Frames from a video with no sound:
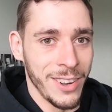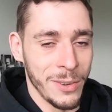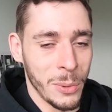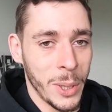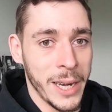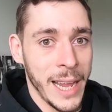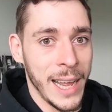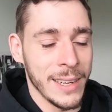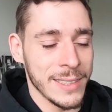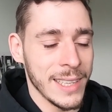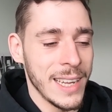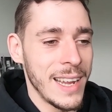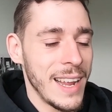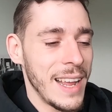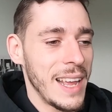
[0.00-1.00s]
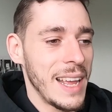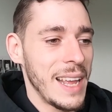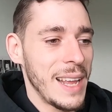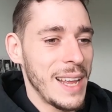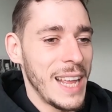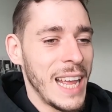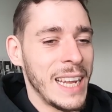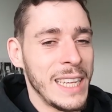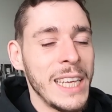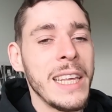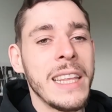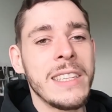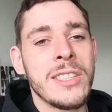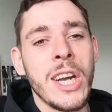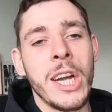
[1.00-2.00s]
work as. And
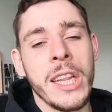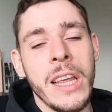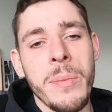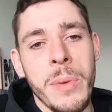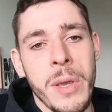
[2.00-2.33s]
he started